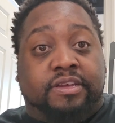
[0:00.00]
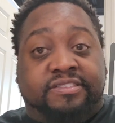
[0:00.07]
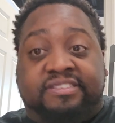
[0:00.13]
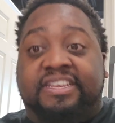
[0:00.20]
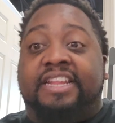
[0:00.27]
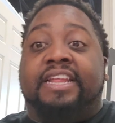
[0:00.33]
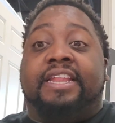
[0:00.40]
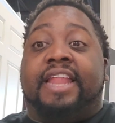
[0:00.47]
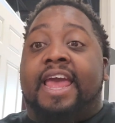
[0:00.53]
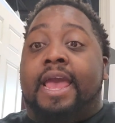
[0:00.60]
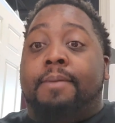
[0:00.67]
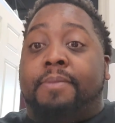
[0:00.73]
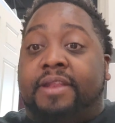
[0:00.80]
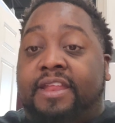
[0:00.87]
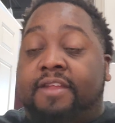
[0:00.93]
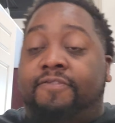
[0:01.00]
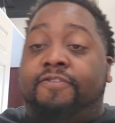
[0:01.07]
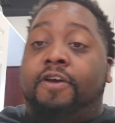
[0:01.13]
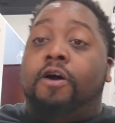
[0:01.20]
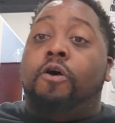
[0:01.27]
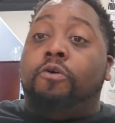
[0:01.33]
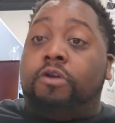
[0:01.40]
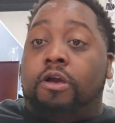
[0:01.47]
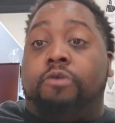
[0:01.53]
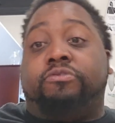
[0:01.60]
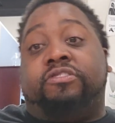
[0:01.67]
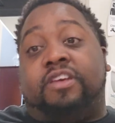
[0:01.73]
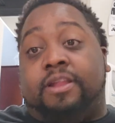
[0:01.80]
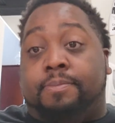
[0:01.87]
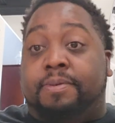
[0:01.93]
CeeDee Lamb, and then Fehoko
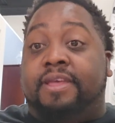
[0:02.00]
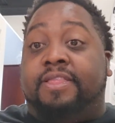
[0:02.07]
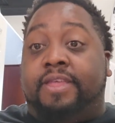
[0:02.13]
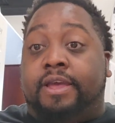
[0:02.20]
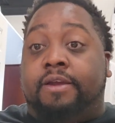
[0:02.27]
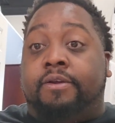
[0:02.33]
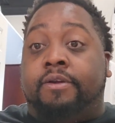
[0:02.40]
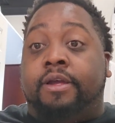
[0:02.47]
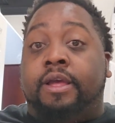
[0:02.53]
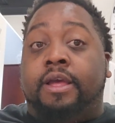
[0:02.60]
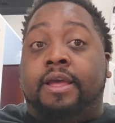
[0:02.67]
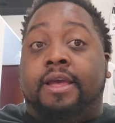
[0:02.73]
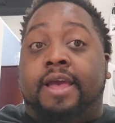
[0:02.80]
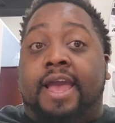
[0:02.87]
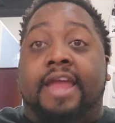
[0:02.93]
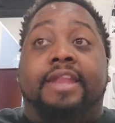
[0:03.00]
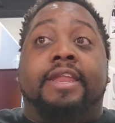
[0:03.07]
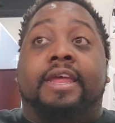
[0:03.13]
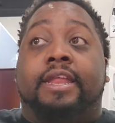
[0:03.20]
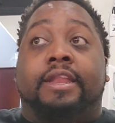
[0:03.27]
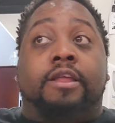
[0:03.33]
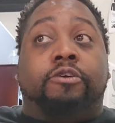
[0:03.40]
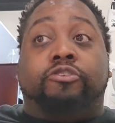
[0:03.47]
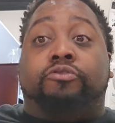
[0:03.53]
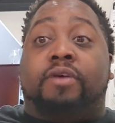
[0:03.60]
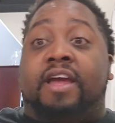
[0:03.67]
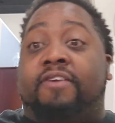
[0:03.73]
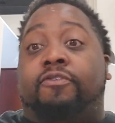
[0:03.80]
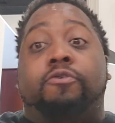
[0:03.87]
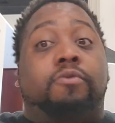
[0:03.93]
is going to be there. And then they'll
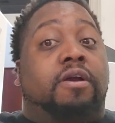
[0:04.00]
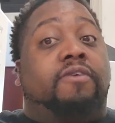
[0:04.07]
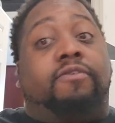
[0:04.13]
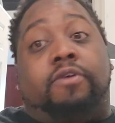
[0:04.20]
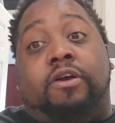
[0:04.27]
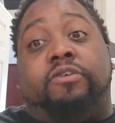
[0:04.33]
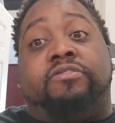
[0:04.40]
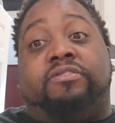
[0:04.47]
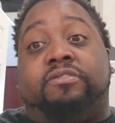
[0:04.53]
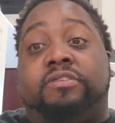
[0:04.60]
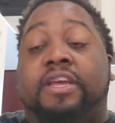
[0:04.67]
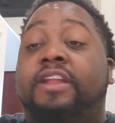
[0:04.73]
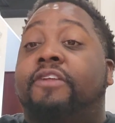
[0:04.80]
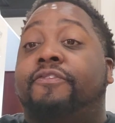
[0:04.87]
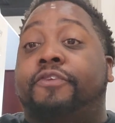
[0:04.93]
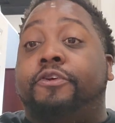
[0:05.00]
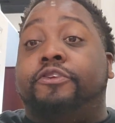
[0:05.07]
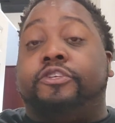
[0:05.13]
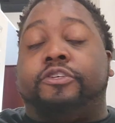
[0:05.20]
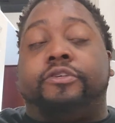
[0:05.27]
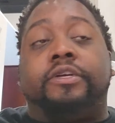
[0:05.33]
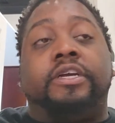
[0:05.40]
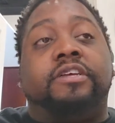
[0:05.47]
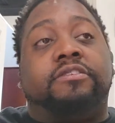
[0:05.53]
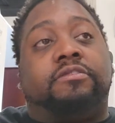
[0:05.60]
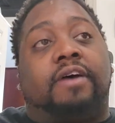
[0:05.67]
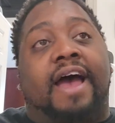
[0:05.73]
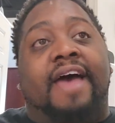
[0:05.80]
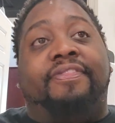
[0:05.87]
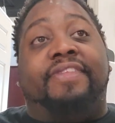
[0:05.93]
draft whoever else in the future.
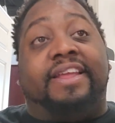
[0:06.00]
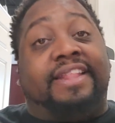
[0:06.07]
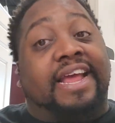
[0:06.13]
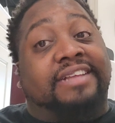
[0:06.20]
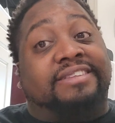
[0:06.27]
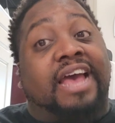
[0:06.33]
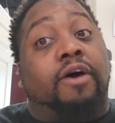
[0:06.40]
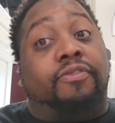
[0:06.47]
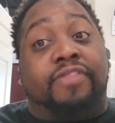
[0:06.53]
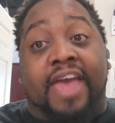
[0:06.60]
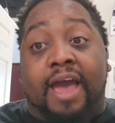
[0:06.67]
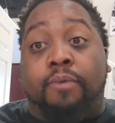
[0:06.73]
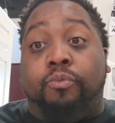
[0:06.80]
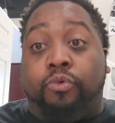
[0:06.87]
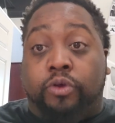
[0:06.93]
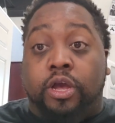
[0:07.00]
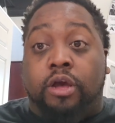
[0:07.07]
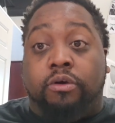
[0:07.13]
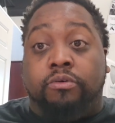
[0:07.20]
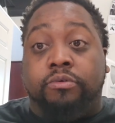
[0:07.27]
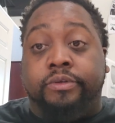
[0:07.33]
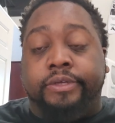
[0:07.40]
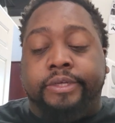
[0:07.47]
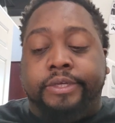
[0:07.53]
So I think that's how that will go.